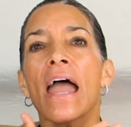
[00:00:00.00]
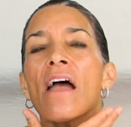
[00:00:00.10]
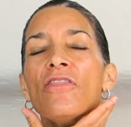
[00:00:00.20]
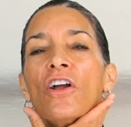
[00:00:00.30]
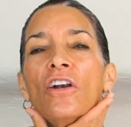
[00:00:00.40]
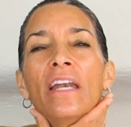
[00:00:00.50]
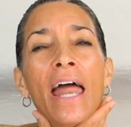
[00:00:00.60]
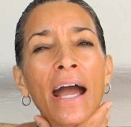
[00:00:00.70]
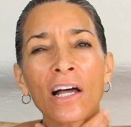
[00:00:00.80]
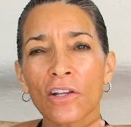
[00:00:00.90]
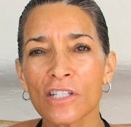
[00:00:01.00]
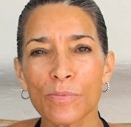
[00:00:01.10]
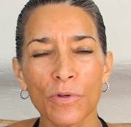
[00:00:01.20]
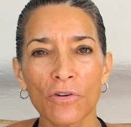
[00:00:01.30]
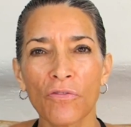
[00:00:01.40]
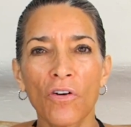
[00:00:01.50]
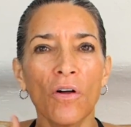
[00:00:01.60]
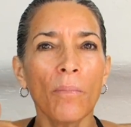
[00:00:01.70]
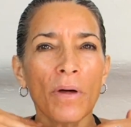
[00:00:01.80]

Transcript: and their neck looks beautiful,